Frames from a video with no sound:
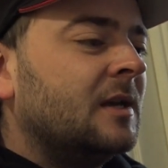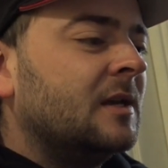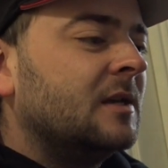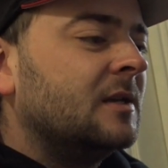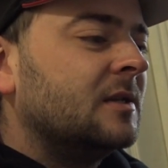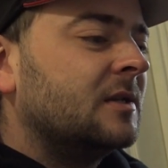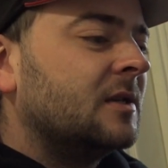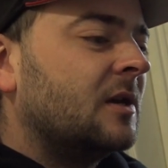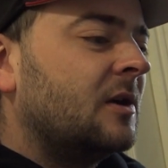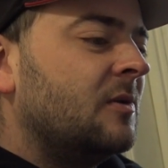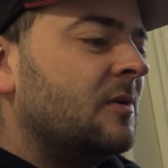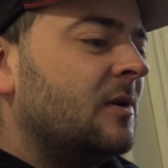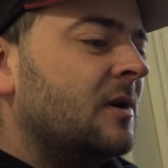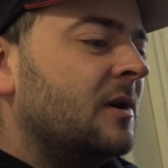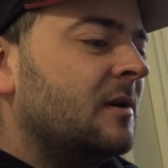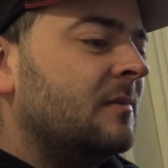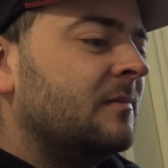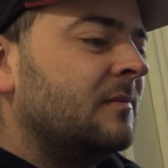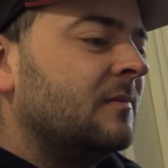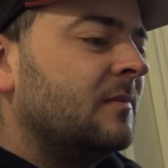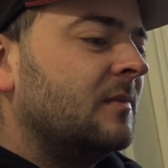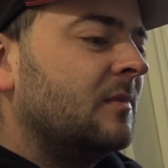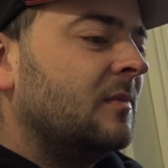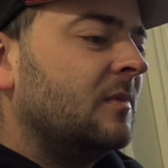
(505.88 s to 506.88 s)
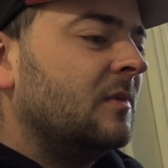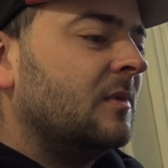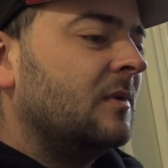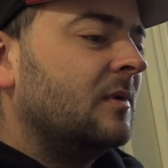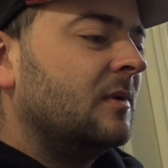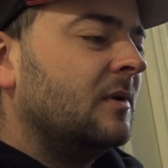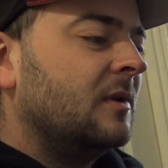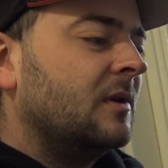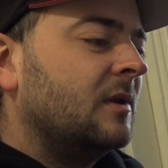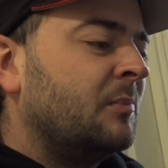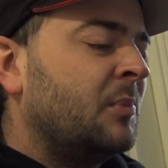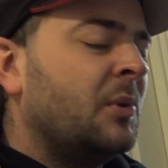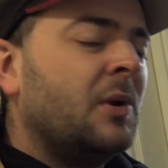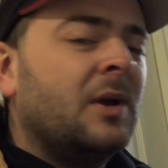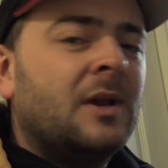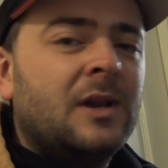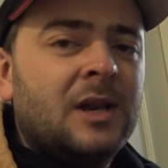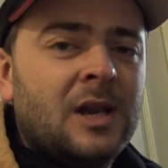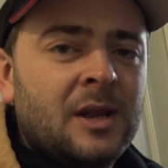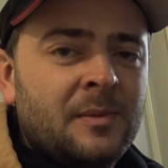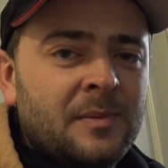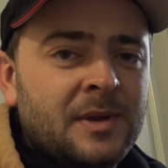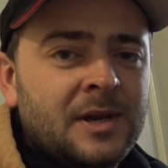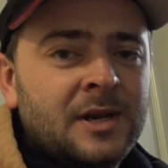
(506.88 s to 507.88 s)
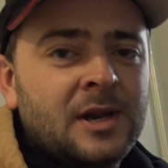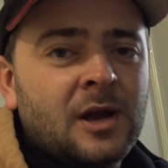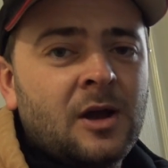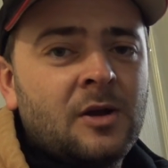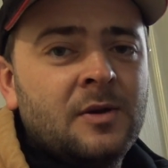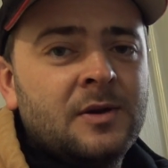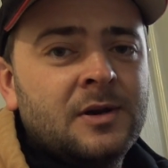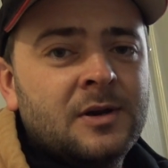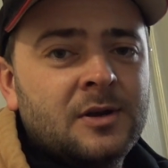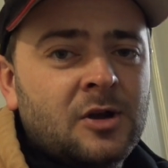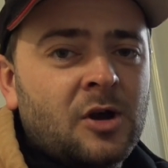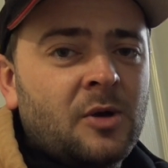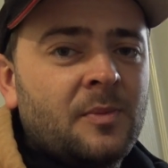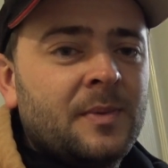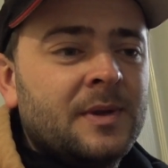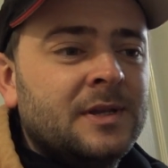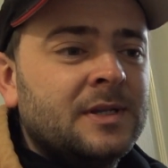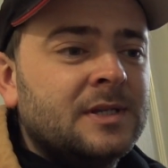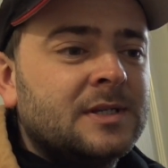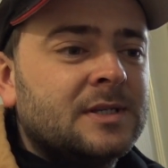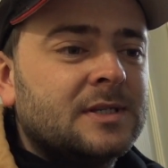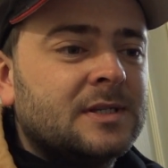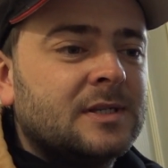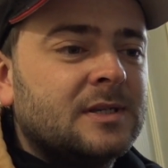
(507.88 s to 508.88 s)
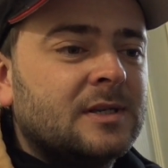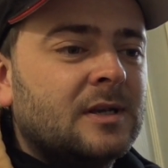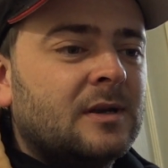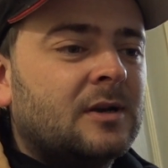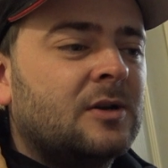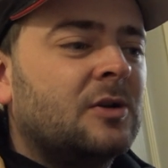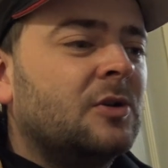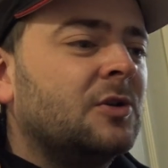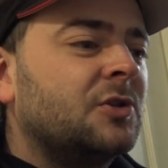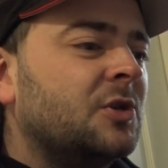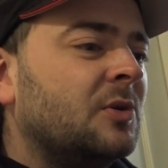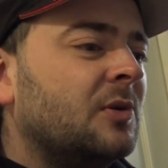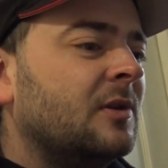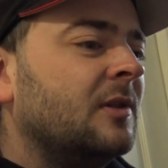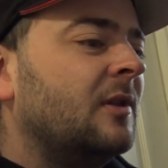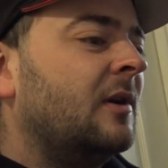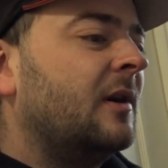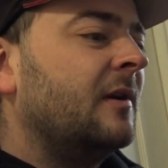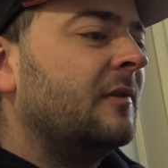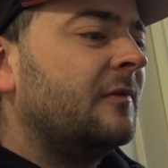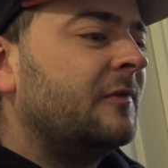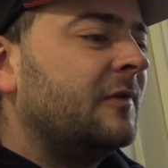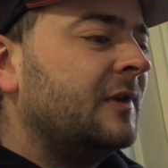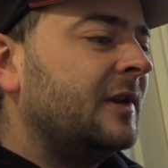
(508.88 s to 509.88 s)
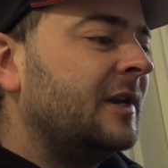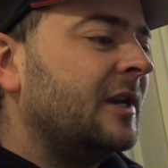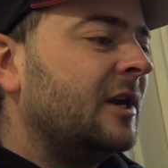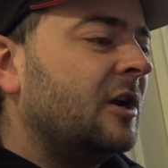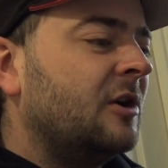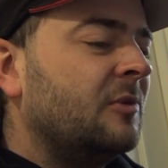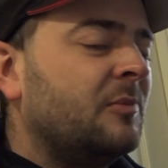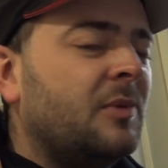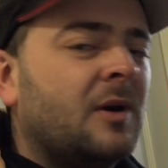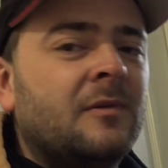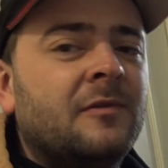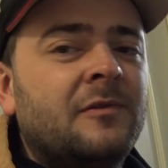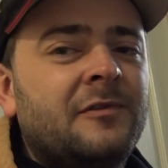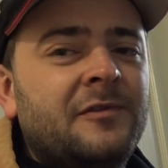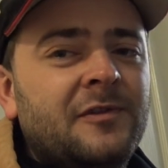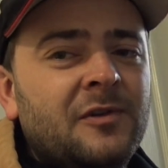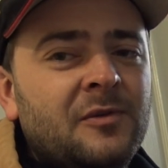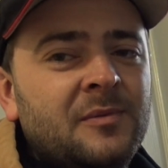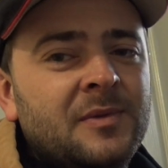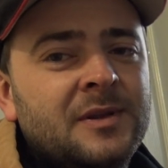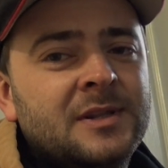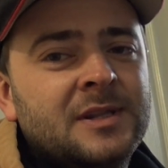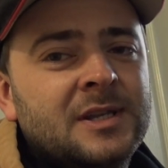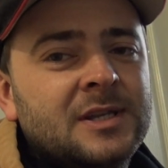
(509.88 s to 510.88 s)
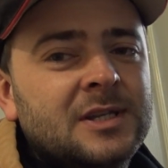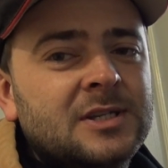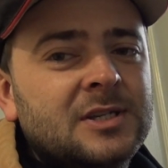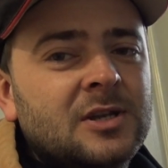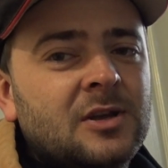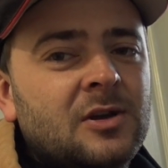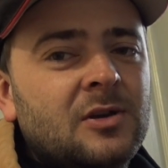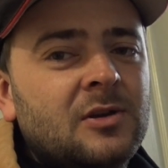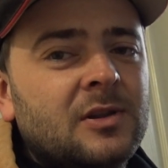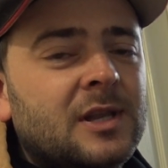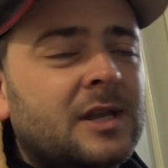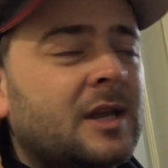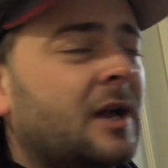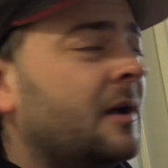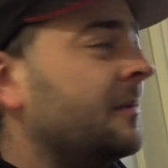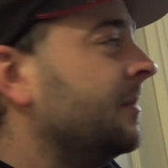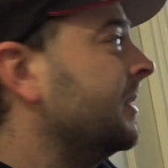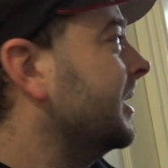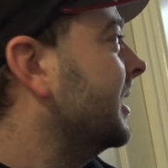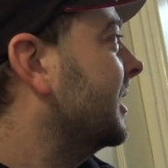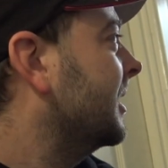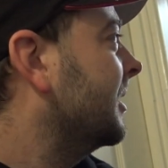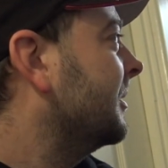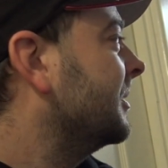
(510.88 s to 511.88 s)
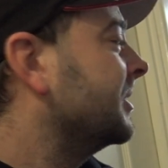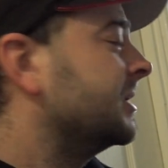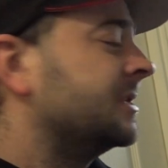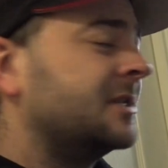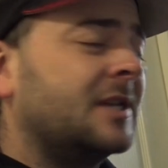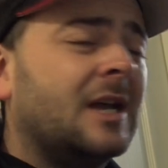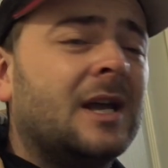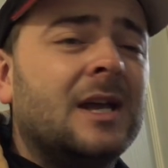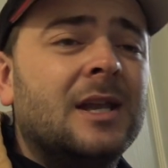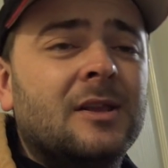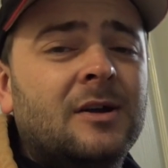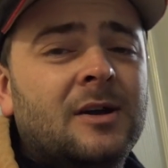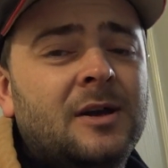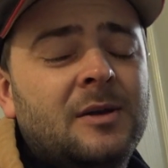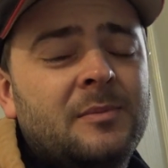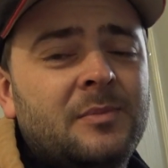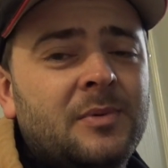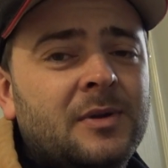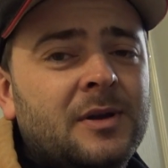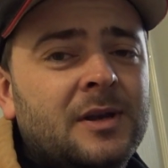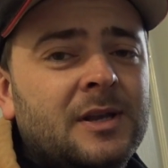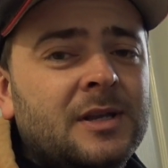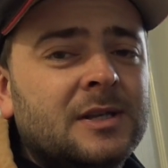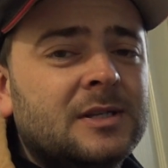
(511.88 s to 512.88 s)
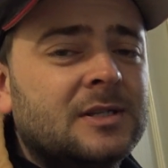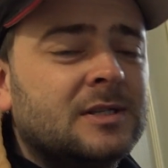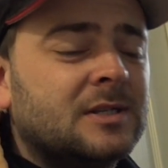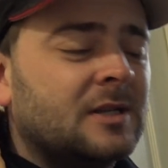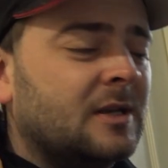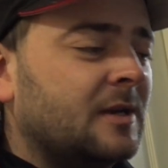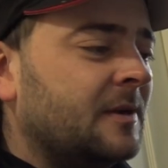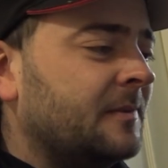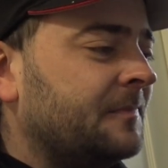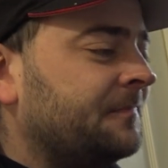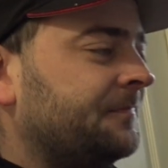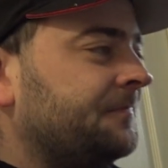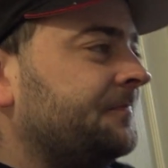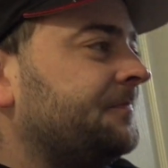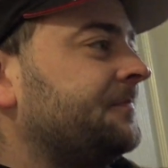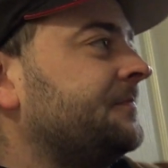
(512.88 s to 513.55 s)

So, let me know in the comments. I could do a live video, but I'm filming this early. I mean, I know it's daylight, but it's oh